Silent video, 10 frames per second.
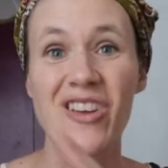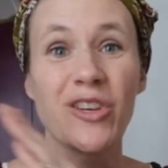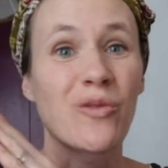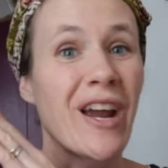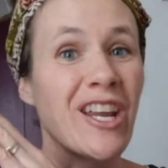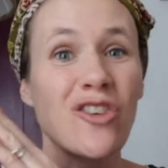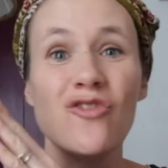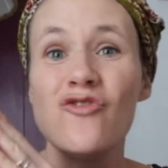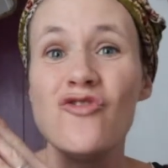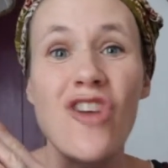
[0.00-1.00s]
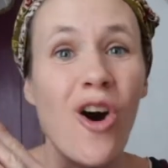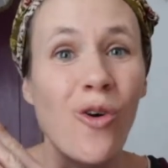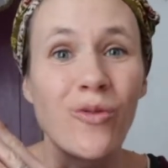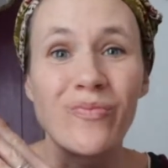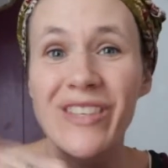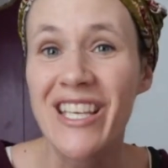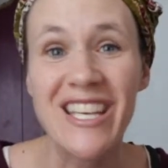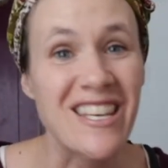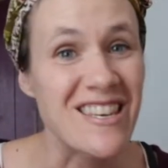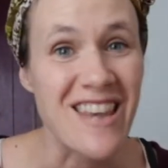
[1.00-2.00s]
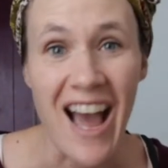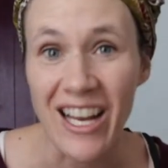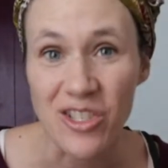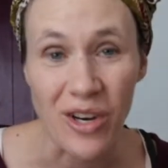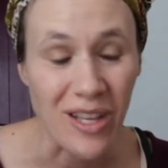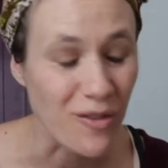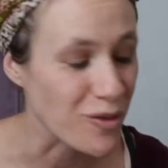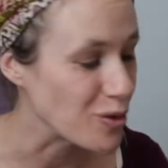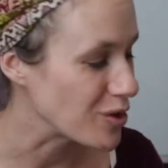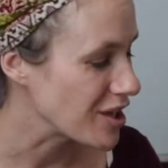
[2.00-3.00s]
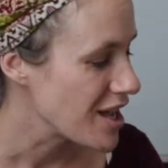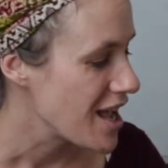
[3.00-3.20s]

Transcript: You're right. No, he did not try the food.